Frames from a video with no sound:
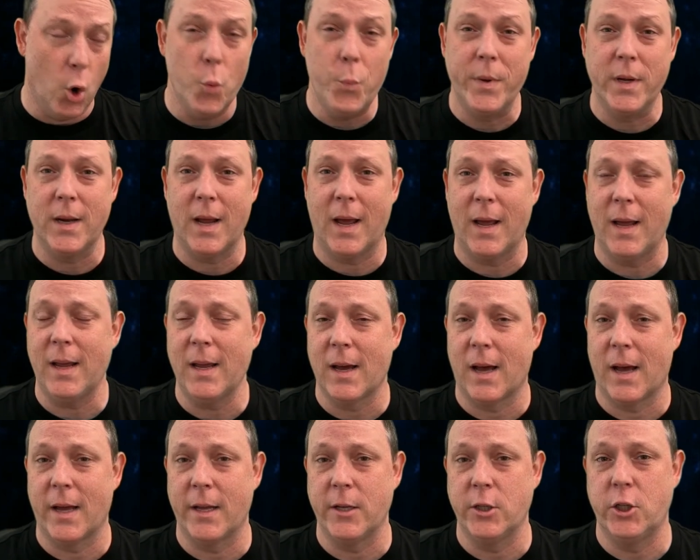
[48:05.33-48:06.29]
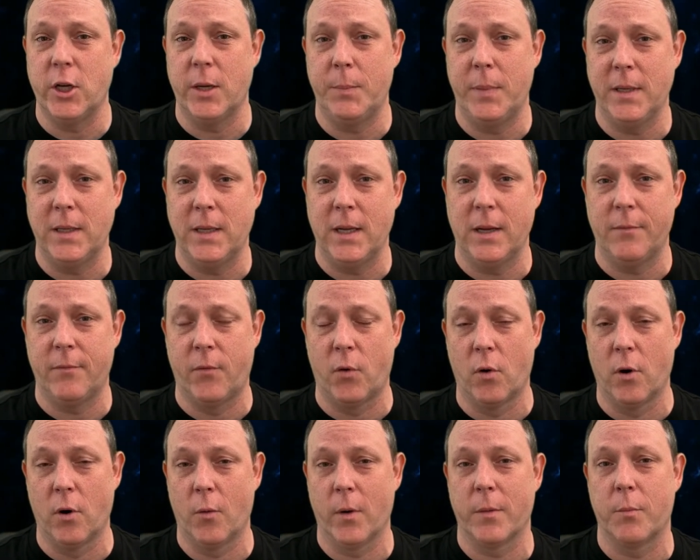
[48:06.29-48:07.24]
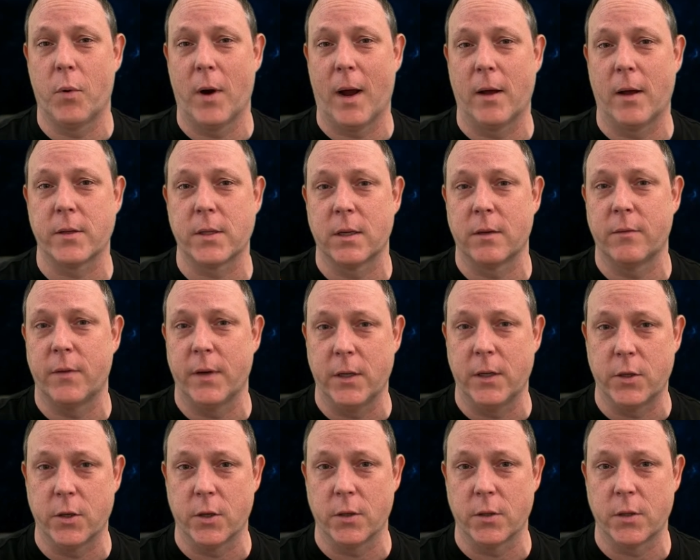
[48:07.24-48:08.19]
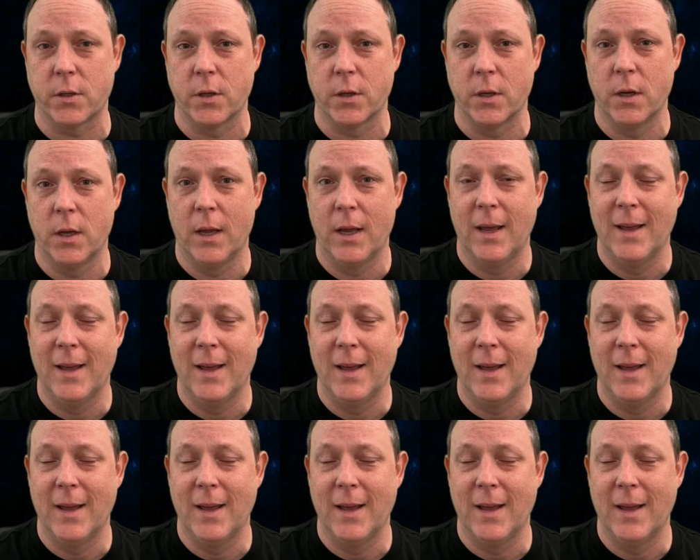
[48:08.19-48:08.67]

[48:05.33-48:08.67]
OpenAI GPT-4 with browsing features.